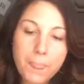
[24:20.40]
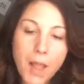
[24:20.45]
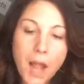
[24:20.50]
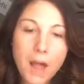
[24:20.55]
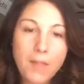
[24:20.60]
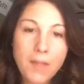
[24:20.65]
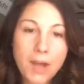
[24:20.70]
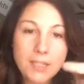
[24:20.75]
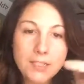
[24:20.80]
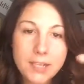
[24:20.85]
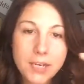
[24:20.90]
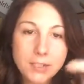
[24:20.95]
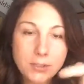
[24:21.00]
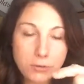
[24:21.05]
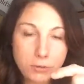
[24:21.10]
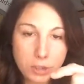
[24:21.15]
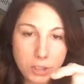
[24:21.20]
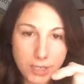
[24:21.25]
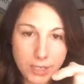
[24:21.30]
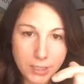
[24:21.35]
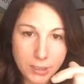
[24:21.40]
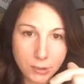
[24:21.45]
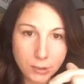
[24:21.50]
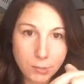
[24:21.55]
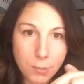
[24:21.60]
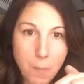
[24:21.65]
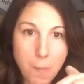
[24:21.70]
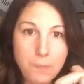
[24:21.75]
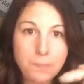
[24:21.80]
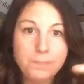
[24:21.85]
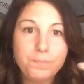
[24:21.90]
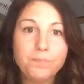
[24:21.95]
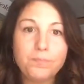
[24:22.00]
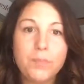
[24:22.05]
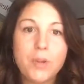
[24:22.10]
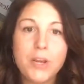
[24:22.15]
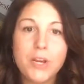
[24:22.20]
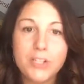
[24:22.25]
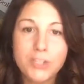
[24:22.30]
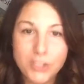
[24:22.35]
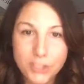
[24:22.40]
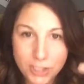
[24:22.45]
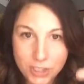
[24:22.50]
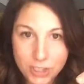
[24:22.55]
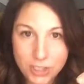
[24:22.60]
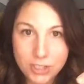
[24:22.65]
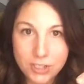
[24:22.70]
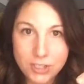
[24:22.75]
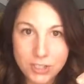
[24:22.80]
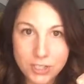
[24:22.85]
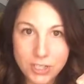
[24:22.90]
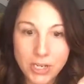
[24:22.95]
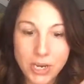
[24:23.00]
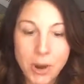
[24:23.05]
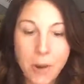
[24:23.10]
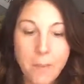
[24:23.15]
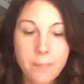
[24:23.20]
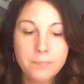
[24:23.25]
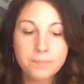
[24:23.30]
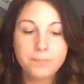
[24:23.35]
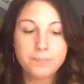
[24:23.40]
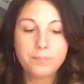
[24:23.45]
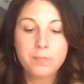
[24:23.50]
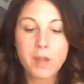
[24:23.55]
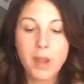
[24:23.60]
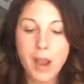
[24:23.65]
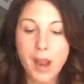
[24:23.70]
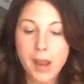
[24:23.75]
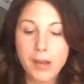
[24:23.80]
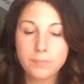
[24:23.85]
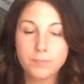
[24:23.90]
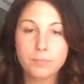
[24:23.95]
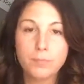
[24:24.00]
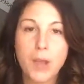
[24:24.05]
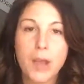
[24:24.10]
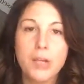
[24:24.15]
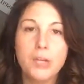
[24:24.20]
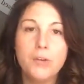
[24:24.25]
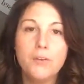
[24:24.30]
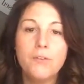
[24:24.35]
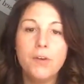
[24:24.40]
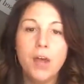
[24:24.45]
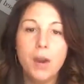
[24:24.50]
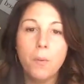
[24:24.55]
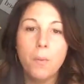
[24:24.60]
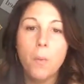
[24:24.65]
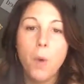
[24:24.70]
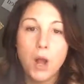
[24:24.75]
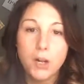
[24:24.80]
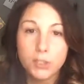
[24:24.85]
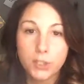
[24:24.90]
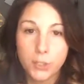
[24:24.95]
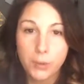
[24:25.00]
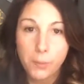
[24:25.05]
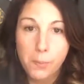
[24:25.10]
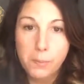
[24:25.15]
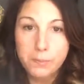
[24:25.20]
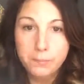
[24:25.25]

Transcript: That's how you change. Consistency, and you've got to want to.